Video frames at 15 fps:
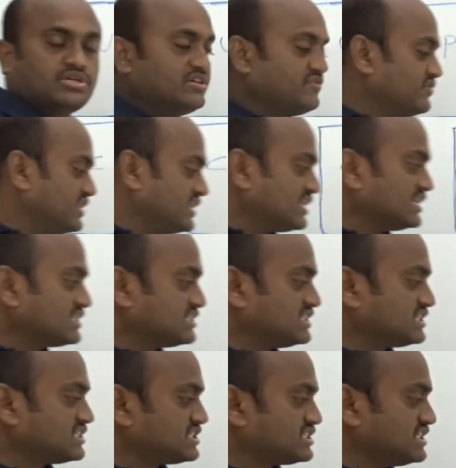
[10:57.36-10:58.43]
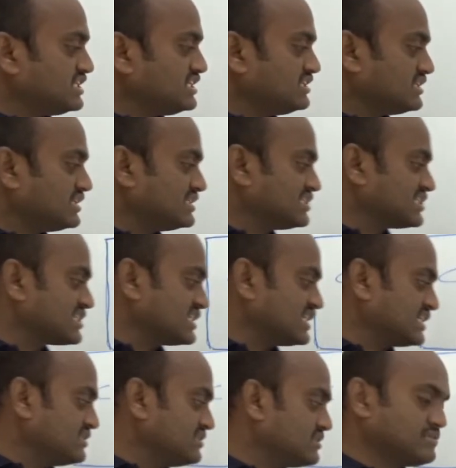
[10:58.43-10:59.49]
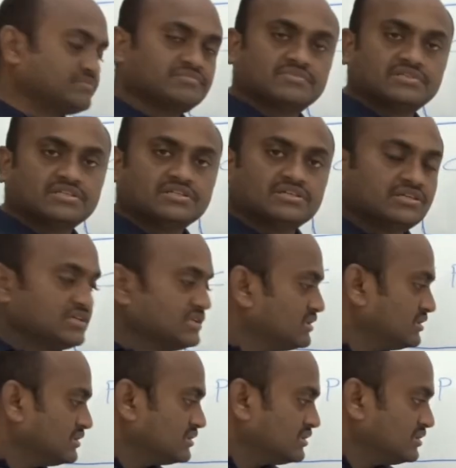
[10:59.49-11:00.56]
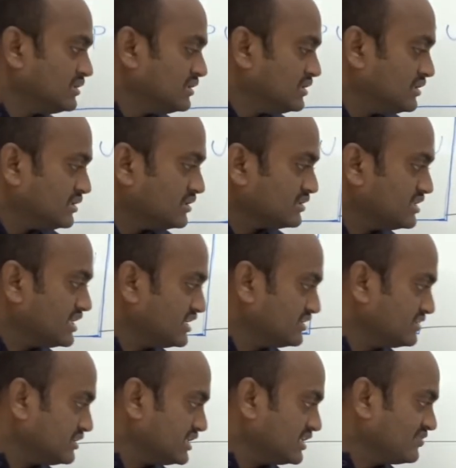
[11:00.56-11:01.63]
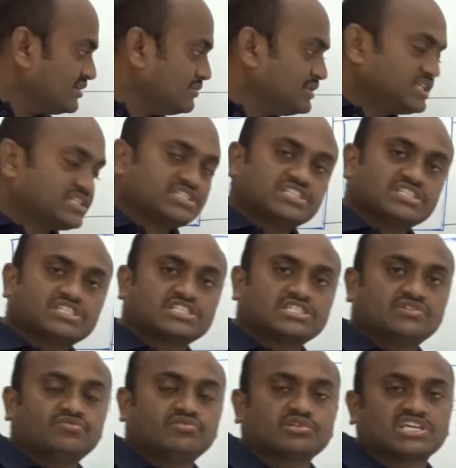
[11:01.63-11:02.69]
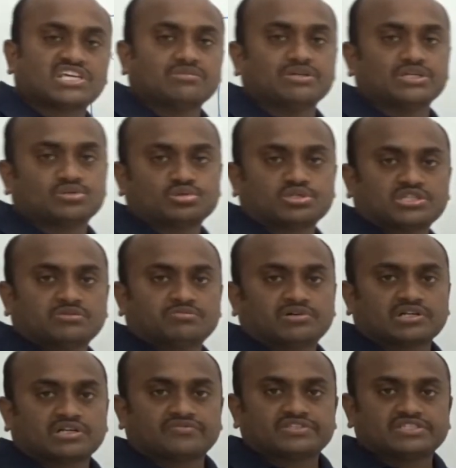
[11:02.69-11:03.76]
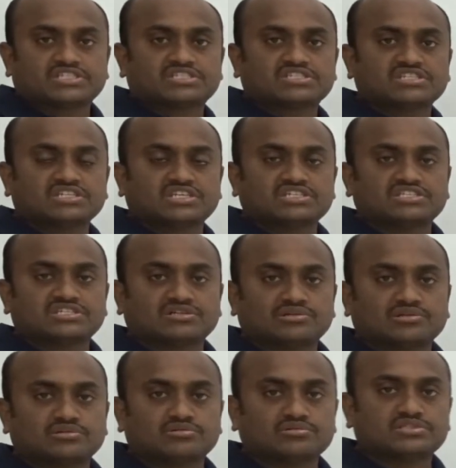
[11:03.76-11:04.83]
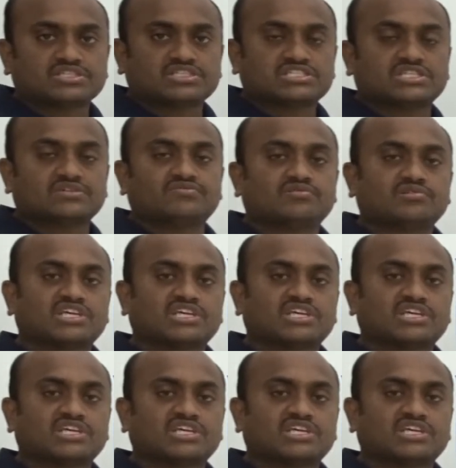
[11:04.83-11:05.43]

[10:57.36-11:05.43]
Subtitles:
if there are 16 address lines, then it will be 64 KB. 2 to the power of 16 is equal to 64